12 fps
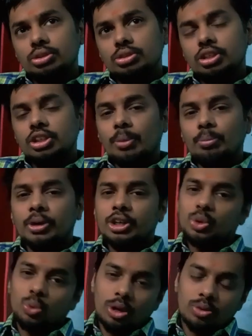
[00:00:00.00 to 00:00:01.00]
the
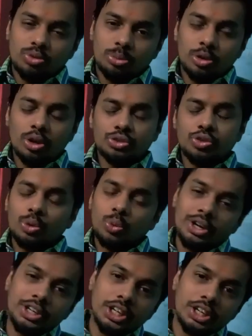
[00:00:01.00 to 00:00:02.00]
number 12, because for
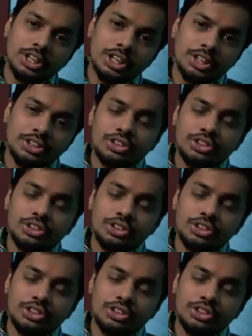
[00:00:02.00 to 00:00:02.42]
1 degree